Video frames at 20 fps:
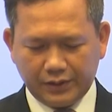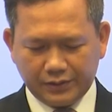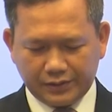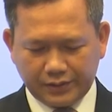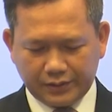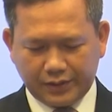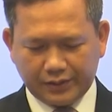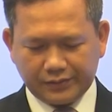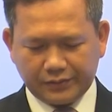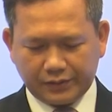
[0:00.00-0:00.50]

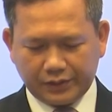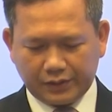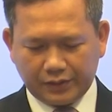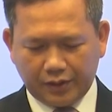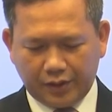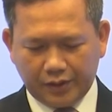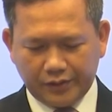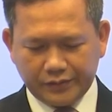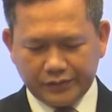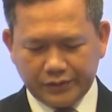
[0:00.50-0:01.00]
such as
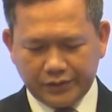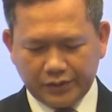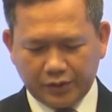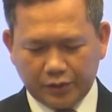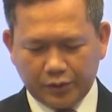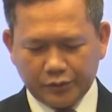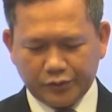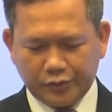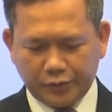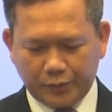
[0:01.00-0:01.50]
technology,
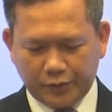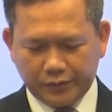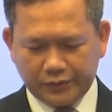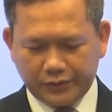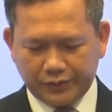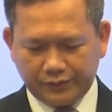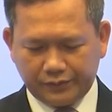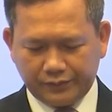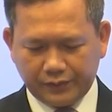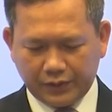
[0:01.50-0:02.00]

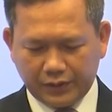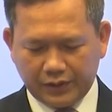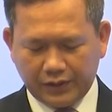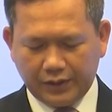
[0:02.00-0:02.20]
automotive,